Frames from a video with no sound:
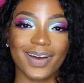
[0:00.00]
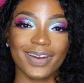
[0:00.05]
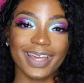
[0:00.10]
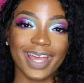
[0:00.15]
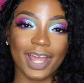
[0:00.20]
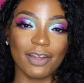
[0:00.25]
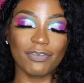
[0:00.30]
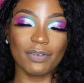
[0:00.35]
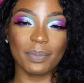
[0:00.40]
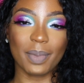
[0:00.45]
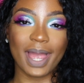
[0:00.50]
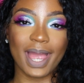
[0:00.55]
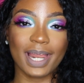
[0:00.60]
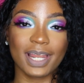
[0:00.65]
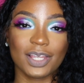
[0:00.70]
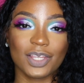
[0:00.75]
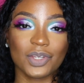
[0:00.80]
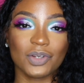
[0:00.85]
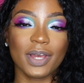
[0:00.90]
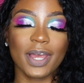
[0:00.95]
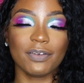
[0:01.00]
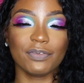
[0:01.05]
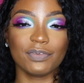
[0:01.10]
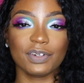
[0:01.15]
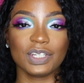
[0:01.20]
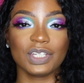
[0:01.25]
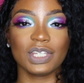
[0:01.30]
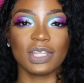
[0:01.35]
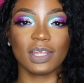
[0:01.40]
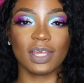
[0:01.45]
Okay everybody, you have
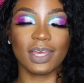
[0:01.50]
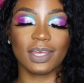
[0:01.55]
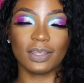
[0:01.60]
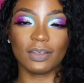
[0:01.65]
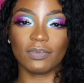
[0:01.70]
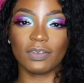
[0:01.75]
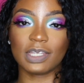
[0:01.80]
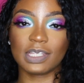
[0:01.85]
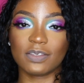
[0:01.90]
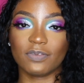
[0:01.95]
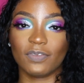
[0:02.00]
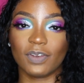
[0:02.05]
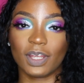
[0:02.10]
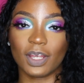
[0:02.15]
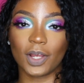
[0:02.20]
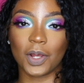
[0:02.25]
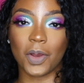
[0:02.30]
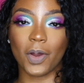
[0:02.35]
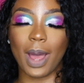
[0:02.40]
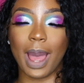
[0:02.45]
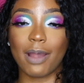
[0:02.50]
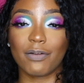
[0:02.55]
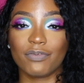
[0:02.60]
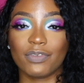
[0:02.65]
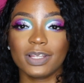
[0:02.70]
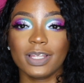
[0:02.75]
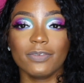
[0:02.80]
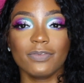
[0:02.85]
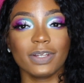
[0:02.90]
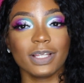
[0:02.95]
reached the end of this video. I
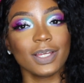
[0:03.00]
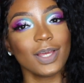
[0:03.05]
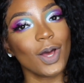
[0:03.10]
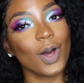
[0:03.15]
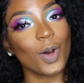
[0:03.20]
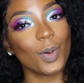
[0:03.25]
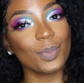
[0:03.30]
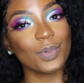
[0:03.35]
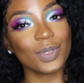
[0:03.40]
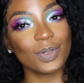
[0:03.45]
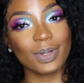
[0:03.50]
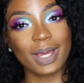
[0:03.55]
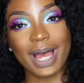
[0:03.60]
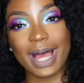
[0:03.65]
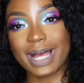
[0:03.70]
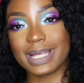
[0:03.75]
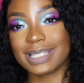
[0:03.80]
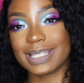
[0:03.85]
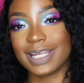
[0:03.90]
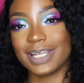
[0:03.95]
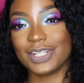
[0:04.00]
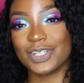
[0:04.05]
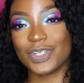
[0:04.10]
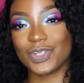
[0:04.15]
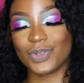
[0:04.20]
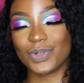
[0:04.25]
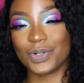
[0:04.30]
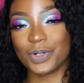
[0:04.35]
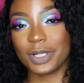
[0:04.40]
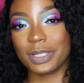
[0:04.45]
really hope you guys
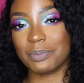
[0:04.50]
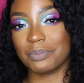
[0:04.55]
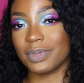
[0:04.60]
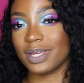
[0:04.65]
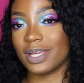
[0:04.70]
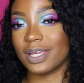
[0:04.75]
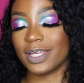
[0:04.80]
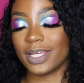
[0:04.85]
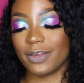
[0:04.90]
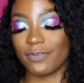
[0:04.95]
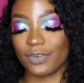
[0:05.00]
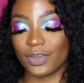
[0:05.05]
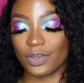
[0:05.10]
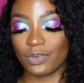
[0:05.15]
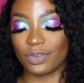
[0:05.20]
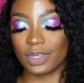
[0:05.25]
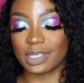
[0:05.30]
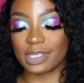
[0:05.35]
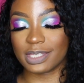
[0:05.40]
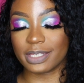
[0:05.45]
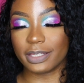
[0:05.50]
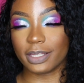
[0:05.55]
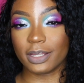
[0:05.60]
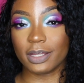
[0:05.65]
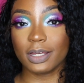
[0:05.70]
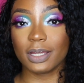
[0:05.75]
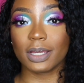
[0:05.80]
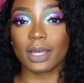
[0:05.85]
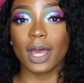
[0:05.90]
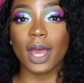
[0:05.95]
enjoyed me giving you this
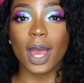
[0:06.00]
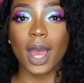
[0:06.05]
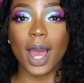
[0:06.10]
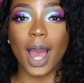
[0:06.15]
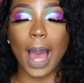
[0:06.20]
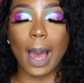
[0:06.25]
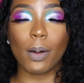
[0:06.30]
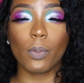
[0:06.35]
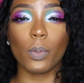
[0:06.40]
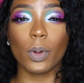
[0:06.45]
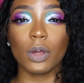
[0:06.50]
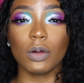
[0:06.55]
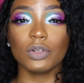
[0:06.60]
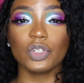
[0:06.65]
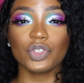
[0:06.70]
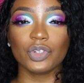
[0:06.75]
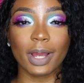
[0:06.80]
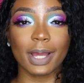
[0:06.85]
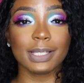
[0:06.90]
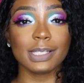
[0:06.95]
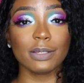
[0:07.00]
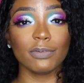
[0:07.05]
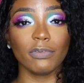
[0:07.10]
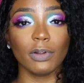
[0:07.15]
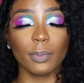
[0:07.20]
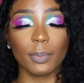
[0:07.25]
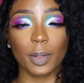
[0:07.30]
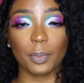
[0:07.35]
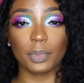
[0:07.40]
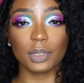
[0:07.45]
look. I will try to
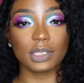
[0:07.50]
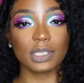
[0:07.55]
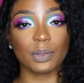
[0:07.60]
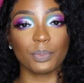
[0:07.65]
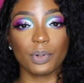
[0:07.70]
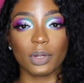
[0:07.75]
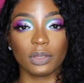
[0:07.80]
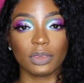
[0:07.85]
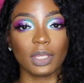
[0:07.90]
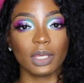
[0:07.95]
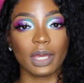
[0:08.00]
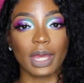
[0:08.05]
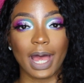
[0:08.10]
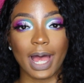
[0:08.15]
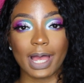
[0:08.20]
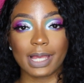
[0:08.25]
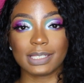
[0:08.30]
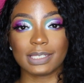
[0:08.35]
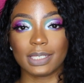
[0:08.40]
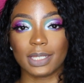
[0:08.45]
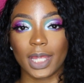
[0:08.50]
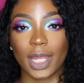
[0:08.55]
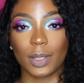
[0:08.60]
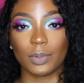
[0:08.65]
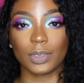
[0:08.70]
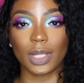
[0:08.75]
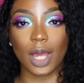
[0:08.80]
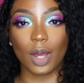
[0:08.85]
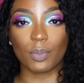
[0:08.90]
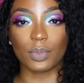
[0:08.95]
remember to put the guy's
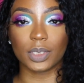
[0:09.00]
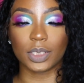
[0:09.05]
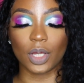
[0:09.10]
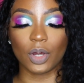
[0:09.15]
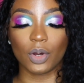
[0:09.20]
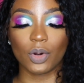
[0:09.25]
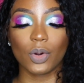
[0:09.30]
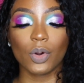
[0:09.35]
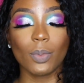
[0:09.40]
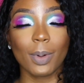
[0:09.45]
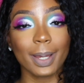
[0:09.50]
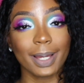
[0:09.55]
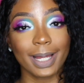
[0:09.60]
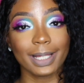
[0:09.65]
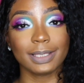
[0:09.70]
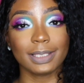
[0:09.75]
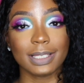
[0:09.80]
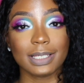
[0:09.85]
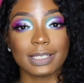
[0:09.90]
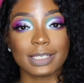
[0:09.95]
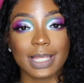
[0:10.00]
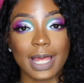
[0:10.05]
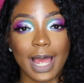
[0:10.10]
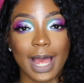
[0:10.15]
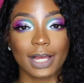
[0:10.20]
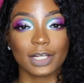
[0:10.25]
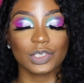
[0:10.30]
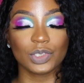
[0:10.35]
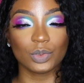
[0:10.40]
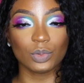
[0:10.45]
name down below who I got this
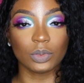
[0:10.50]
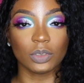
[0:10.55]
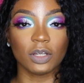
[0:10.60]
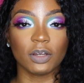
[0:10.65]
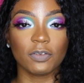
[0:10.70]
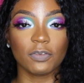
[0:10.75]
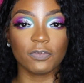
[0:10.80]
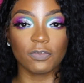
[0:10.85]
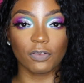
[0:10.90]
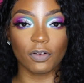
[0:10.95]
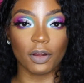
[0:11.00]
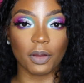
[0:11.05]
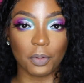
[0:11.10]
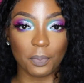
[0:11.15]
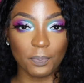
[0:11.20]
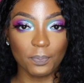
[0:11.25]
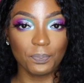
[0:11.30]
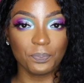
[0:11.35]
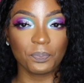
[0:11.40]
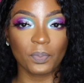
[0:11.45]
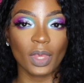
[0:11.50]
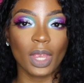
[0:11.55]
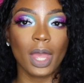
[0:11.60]
actual look from.